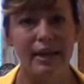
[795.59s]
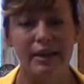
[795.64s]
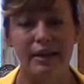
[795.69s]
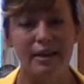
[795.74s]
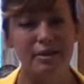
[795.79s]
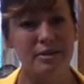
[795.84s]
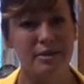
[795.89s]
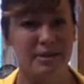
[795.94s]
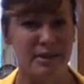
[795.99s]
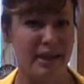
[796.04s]
It
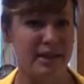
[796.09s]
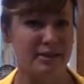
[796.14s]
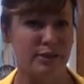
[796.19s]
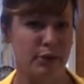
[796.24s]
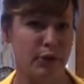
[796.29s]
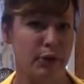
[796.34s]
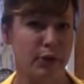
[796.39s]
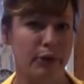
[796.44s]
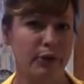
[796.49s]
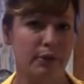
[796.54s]
doesn't
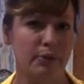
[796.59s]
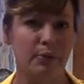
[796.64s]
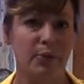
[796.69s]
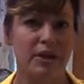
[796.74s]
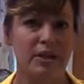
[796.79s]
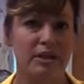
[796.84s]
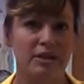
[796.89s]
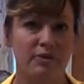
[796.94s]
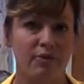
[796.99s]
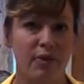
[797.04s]
taste good
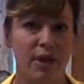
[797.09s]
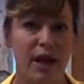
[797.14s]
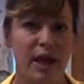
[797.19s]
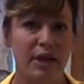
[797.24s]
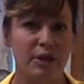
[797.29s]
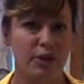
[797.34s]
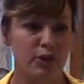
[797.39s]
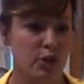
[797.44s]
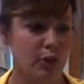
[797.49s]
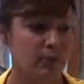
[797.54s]
when it's
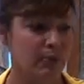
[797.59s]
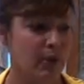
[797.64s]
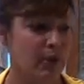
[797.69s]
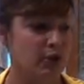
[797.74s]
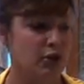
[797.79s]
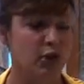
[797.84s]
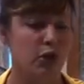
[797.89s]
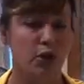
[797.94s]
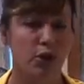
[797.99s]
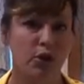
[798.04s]
fried too
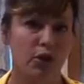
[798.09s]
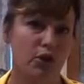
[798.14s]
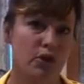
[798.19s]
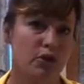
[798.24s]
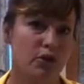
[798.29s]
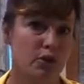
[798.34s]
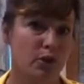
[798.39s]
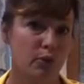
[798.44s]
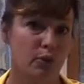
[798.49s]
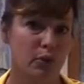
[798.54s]
much or
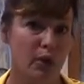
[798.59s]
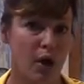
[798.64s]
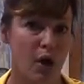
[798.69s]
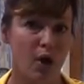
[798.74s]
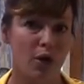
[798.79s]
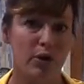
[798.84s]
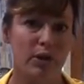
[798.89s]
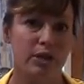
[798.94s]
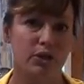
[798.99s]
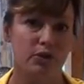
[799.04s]
cooked too
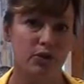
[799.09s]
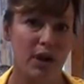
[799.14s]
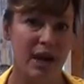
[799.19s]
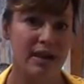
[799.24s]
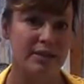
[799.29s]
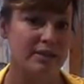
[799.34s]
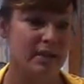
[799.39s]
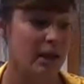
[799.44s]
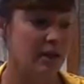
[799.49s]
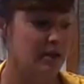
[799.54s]
long. It
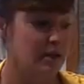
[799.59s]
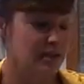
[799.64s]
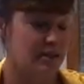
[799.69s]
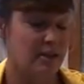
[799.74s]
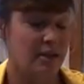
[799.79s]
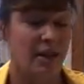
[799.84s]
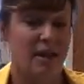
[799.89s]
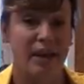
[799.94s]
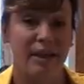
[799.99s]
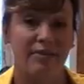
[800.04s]
dries out because
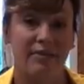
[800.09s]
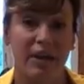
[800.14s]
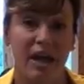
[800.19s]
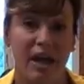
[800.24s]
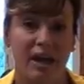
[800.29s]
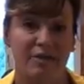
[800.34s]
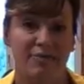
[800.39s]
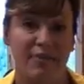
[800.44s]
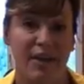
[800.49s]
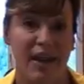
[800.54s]
it doesn't have a
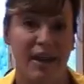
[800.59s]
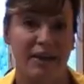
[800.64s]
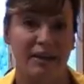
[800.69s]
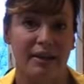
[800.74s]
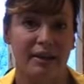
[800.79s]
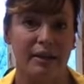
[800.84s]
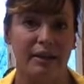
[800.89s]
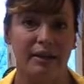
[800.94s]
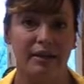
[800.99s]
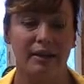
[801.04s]
lot of fat
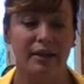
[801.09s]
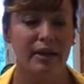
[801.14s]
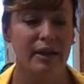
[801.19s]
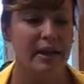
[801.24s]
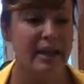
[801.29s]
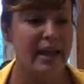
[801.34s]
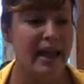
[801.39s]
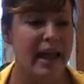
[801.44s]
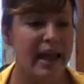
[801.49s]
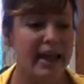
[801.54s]
in it.
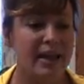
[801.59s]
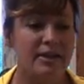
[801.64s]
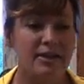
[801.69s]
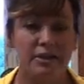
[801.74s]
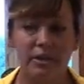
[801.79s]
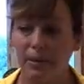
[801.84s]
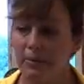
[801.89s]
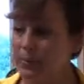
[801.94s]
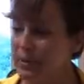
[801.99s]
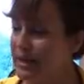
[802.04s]
And
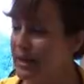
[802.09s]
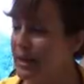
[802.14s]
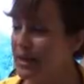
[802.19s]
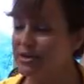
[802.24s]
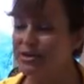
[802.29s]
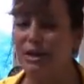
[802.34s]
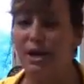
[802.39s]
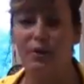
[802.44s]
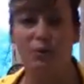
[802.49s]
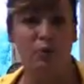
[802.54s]
something
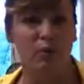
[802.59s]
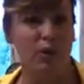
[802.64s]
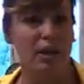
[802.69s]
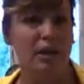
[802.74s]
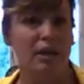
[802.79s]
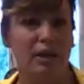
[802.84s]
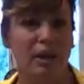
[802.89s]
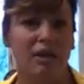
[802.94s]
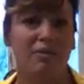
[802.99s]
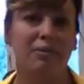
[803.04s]
else I
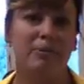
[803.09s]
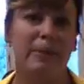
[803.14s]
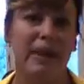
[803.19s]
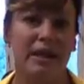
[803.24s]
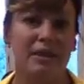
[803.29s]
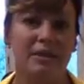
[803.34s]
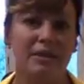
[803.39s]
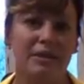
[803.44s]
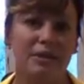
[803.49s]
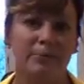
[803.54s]
really love
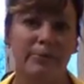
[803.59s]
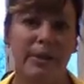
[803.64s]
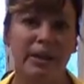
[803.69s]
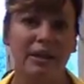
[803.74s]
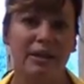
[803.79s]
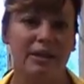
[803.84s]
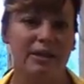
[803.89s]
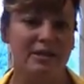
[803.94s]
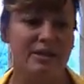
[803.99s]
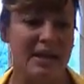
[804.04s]
about this
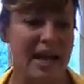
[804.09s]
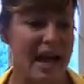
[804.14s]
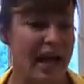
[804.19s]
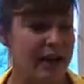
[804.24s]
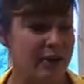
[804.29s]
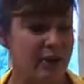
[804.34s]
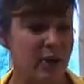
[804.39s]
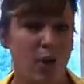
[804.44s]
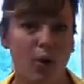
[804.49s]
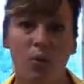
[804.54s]
meal is
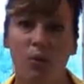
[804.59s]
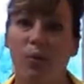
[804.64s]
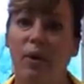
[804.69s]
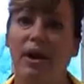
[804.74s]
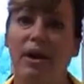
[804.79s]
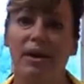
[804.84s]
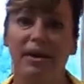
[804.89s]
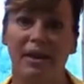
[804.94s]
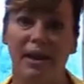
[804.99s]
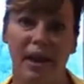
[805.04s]
I know
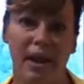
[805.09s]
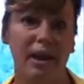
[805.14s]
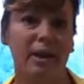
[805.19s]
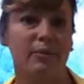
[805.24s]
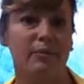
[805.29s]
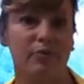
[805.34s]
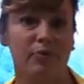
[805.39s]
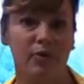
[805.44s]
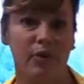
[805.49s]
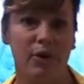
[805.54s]
where it came
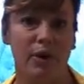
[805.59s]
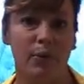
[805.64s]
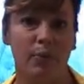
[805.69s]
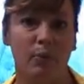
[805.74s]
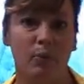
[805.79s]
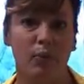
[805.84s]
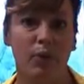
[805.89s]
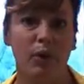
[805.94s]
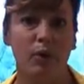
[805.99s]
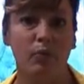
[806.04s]
from.
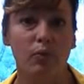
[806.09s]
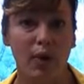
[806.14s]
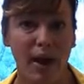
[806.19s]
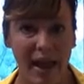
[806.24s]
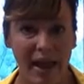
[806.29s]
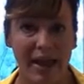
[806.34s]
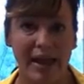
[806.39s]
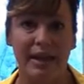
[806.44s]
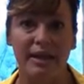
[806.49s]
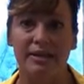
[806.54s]
We
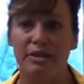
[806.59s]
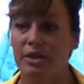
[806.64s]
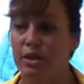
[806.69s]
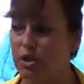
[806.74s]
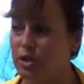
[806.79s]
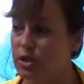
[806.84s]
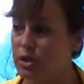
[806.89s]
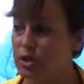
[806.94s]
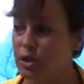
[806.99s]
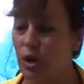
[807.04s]
raised
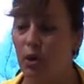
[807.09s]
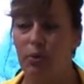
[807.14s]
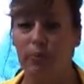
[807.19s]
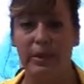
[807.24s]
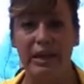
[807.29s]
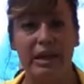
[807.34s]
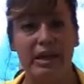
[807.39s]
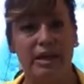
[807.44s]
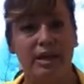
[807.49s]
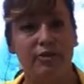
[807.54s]
so
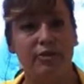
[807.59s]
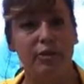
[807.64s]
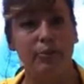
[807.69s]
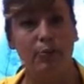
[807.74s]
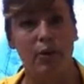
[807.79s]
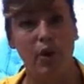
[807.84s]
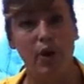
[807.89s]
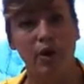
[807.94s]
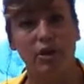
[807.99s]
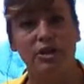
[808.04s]
many different
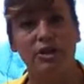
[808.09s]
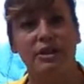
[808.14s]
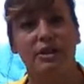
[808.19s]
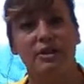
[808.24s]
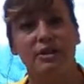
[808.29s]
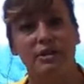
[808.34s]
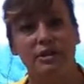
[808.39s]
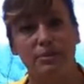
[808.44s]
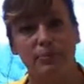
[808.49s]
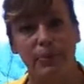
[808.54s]
parts of
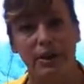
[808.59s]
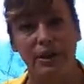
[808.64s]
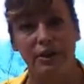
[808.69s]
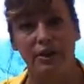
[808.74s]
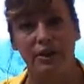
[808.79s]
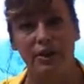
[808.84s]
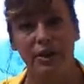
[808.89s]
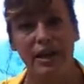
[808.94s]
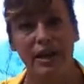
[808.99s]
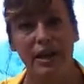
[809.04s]
this
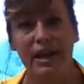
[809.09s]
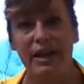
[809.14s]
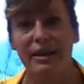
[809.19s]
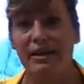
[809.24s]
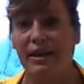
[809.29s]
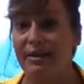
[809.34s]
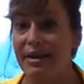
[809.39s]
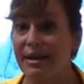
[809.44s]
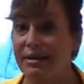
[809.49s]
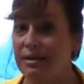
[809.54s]
meal.
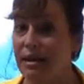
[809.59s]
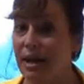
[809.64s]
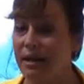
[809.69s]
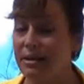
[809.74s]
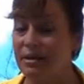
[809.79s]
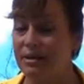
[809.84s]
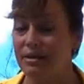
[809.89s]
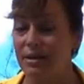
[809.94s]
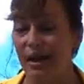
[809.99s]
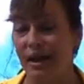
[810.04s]
Now, that's not
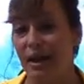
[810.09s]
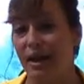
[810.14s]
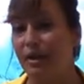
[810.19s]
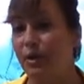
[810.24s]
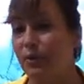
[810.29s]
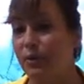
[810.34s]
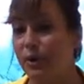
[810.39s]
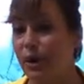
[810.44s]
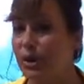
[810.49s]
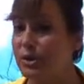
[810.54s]
to say I
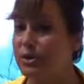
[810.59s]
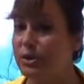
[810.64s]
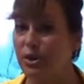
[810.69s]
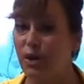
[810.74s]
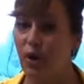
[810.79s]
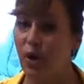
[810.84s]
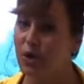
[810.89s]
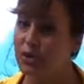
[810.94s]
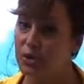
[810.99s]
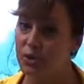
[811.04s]
don't go to
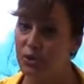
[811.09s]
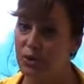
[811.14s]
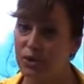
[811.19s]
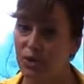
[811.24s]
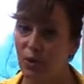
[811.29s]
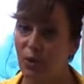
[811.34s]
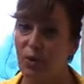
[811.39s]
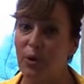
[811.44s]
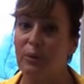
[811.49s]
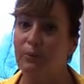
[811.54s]
the grocery
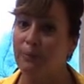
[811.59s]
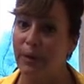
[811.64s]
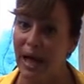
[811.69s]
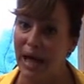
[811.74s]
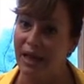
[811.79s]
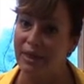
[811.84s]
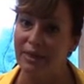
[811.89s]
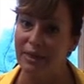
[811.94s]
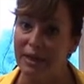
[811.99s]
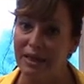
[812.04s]
store and
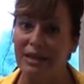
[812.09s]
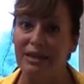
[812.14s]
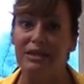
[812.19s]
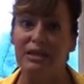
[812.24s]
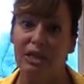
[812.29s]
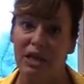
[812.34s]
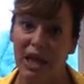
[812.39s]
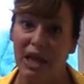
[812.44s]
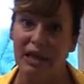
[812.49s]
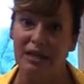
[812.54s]
buy
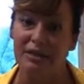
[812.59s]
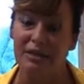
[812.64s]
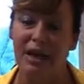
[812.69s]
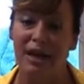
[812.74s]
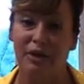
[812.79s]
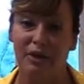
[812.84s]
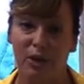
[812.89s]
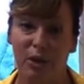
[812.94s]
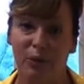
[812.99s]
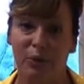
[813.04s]
things. Yes,
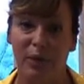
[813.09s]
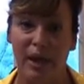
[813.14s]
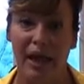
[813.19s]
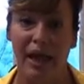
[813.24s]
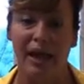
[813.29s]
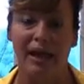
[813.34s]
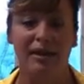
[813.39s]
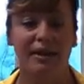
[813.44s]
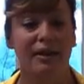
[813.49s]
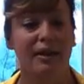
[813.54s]
I do
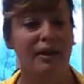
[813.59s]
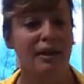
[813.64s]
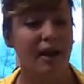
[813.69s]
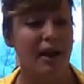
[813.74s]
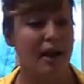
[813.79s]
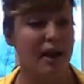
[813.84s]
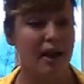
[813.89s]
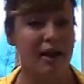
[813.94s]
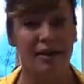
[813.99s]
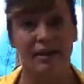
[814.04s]
that.
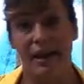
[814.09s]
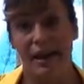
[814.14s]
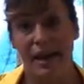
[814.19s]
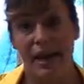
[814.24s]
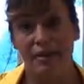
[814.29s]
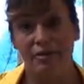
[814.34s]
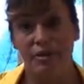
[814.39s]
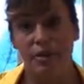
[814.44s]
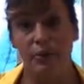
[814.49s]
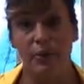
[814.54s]
I
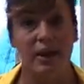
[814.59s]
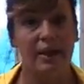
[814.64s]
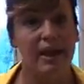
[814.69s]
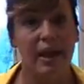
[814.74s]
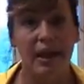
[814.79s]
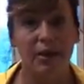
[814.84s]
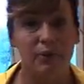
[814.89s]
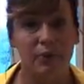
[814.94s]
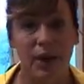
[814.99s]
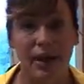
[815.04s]
have to. I
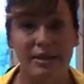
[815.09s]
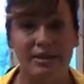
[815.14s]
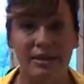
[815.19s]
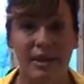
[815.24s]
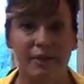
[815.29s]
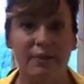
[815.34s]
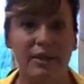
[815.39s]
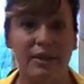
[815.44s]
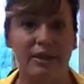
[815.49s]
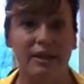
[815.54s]
can't raise
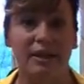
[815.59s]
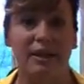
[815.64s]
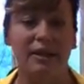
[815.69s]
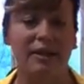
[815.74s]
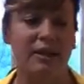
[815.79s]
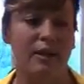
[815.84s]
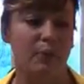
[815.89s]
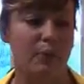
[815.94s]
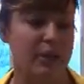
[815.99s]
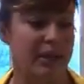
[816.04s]
everything
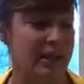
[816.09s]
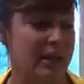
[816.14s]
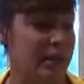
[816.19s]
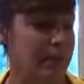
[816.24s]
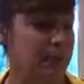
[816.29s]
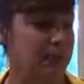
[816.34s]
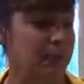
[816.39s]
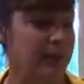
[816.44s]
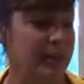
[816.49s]
that we eat.